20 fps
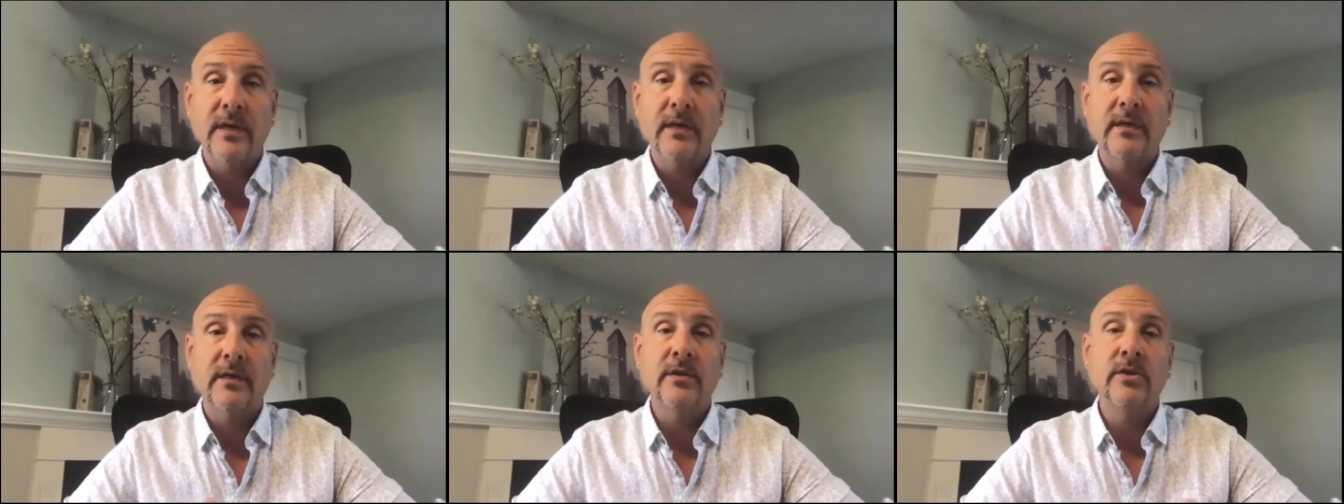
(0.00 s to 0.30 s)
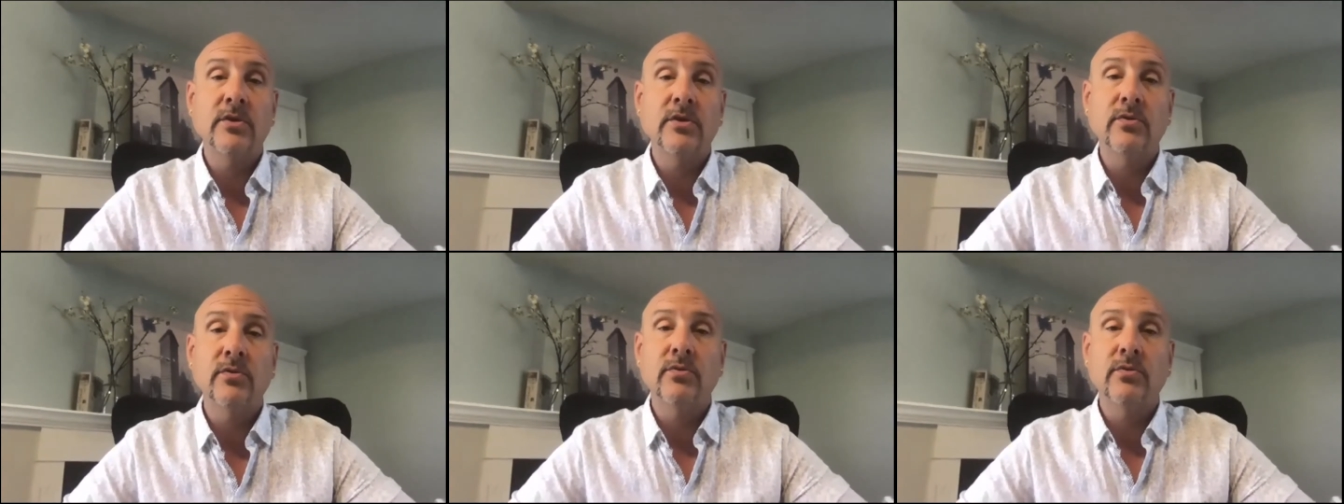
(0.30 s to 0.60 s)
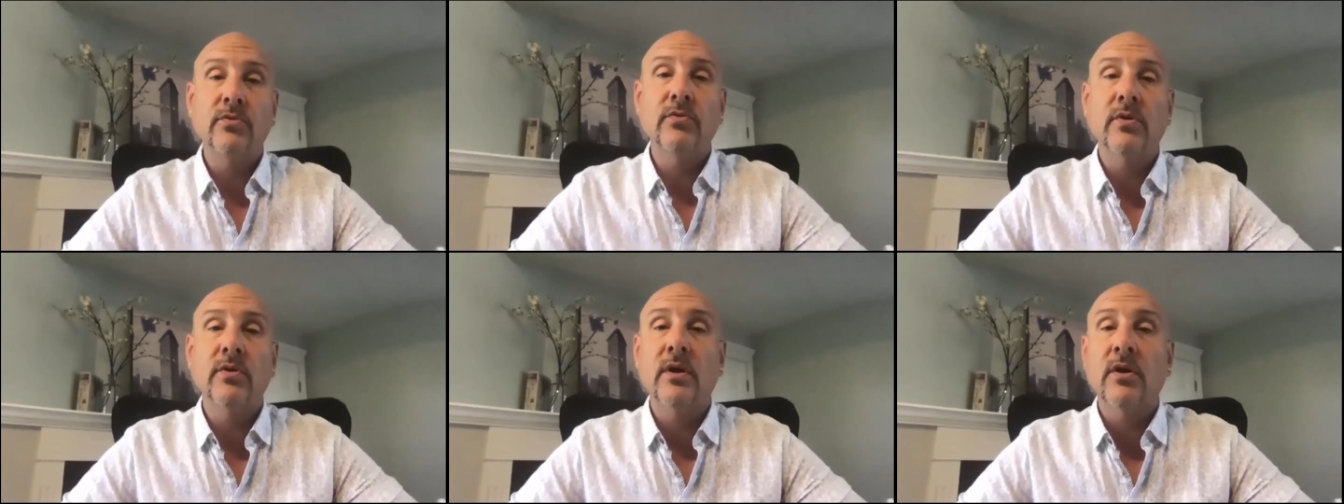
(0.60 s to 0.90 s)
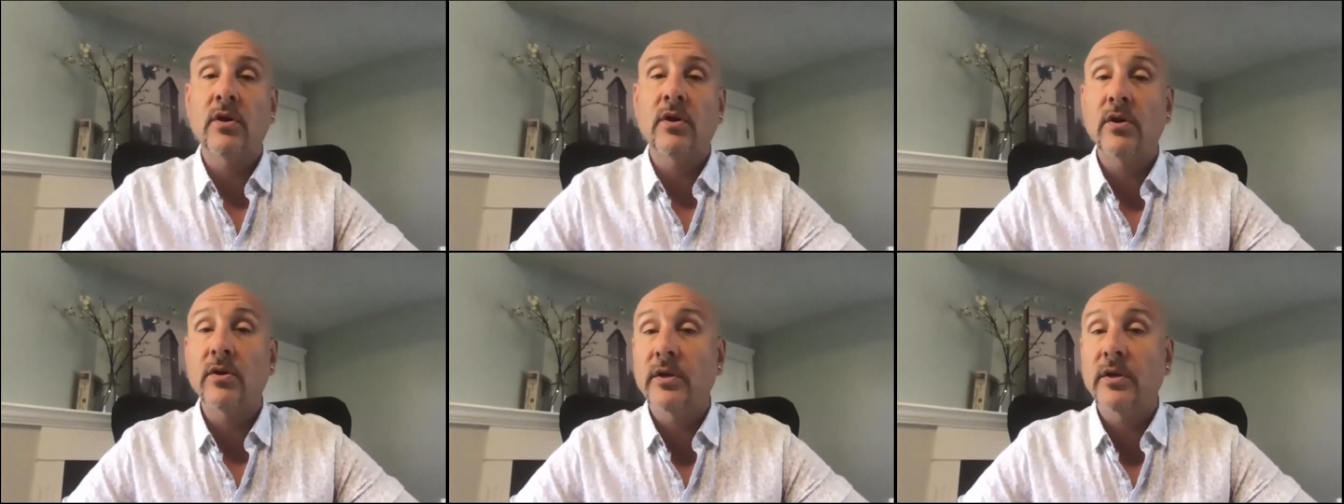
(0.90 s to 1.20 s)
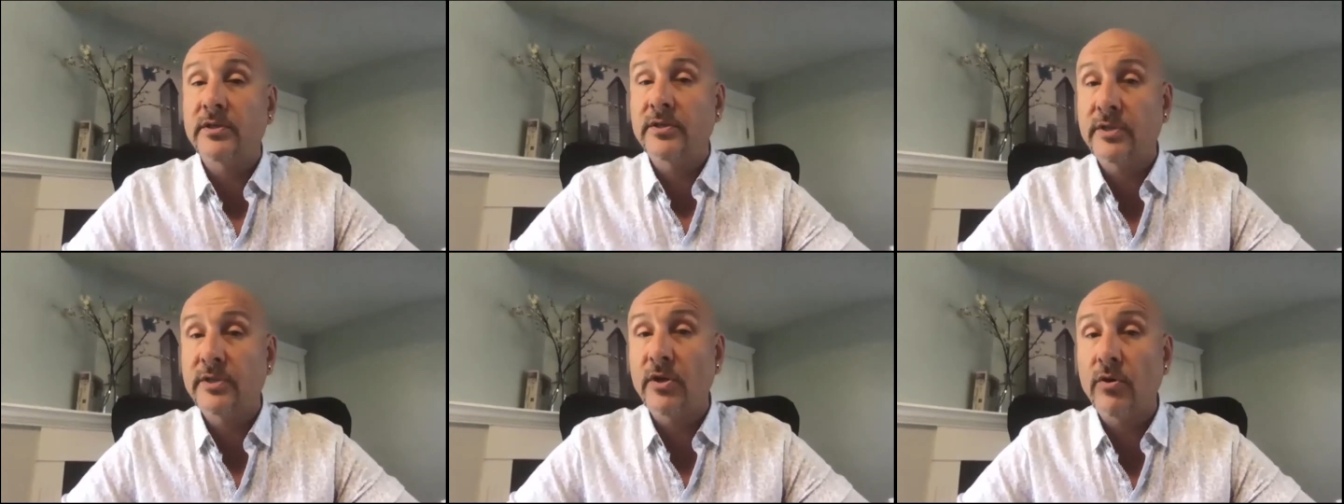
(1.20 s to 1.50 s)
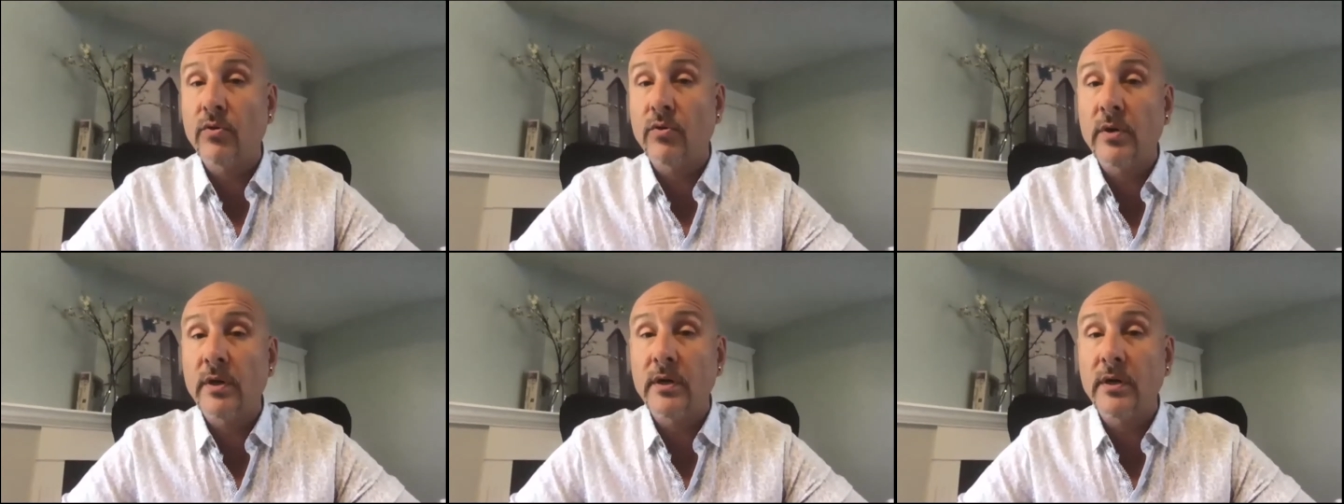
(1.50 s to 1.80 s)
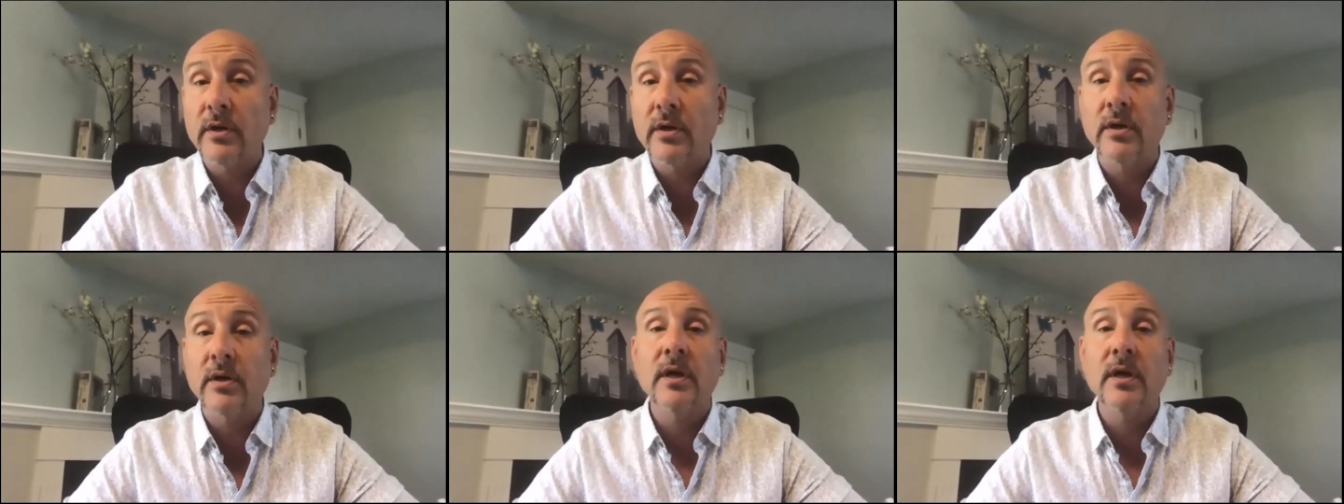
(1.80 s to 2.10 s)
you are a
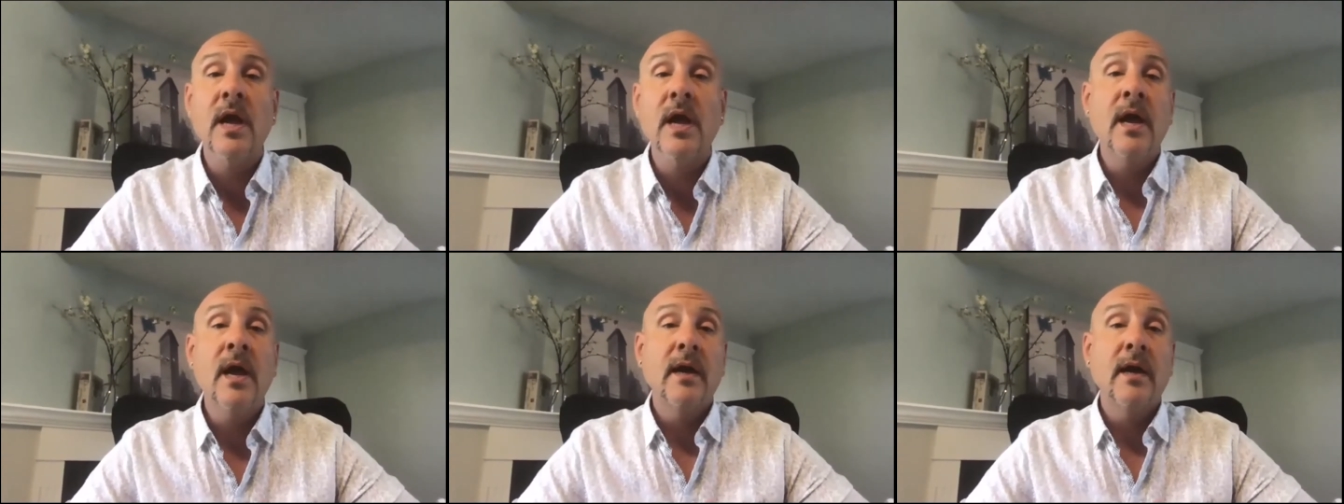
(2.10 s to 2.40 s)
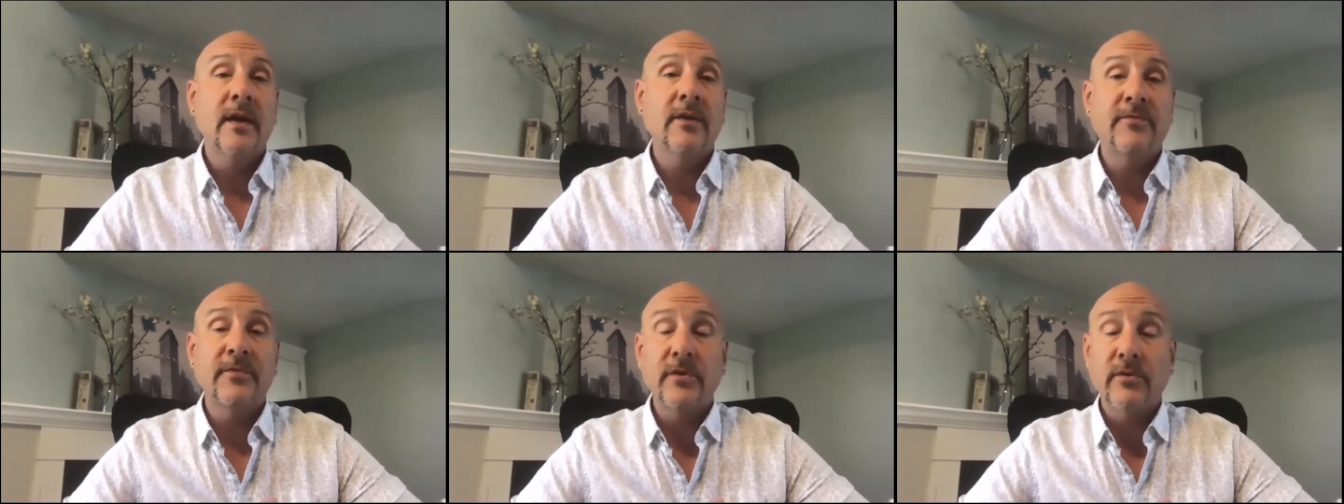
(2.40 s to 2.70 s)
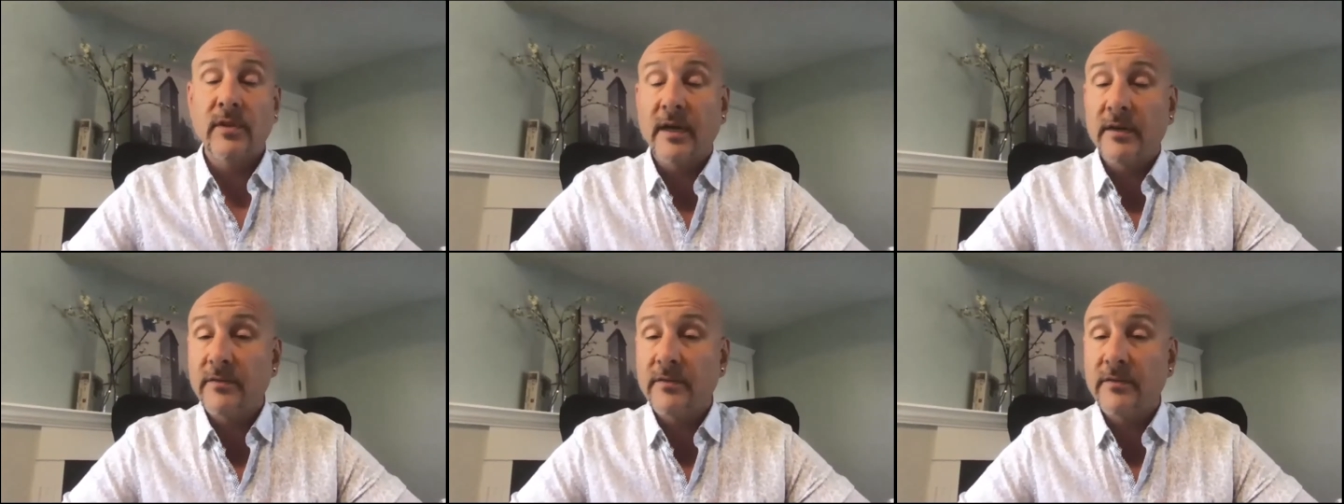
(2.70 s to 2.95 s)
sewer, if you love